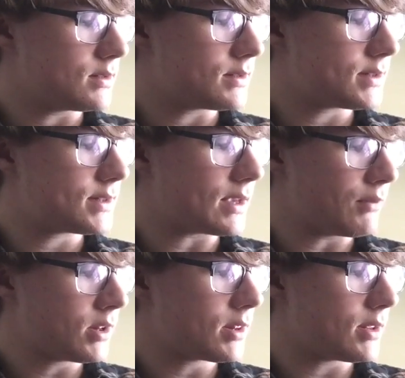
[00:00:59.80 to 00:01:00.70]

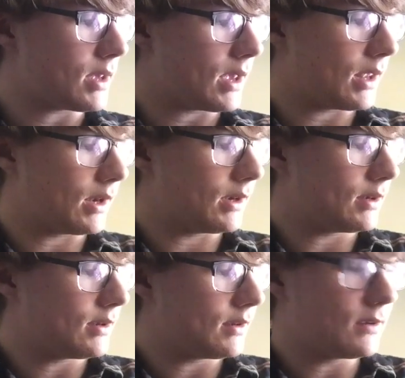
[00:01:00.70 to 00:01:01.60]
7th and
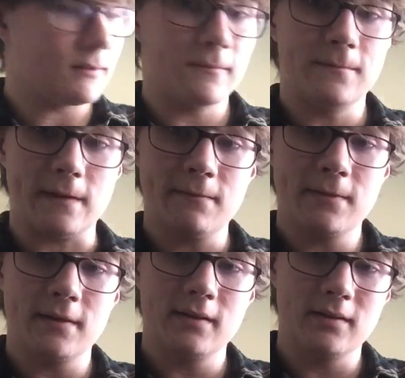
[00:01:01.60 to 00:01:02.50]

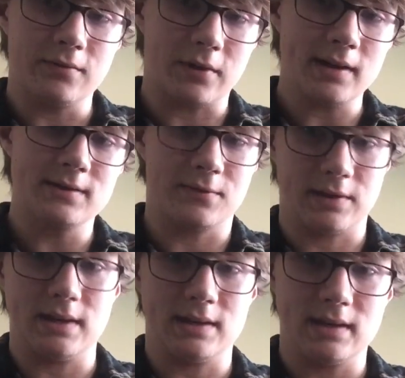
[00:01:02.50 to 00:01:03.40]
5th frets for
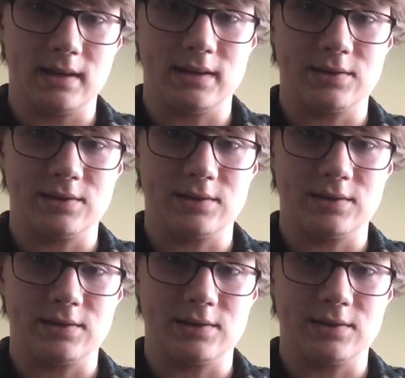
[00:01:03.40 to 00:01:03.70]
the E